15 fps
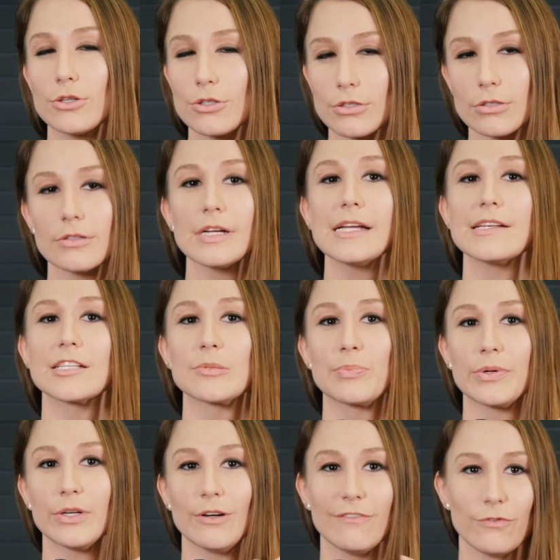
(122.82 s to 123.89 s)
crisp
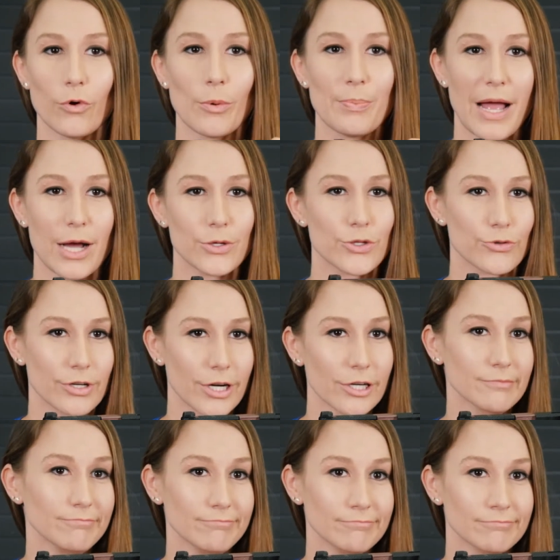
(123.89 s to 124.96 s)
four pound
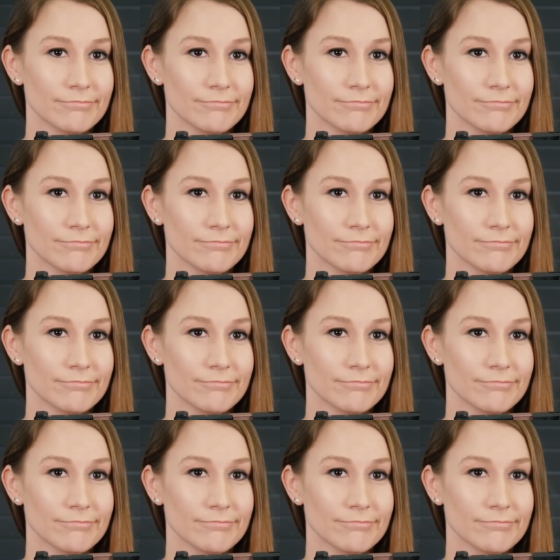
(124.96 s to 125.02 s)
trigger,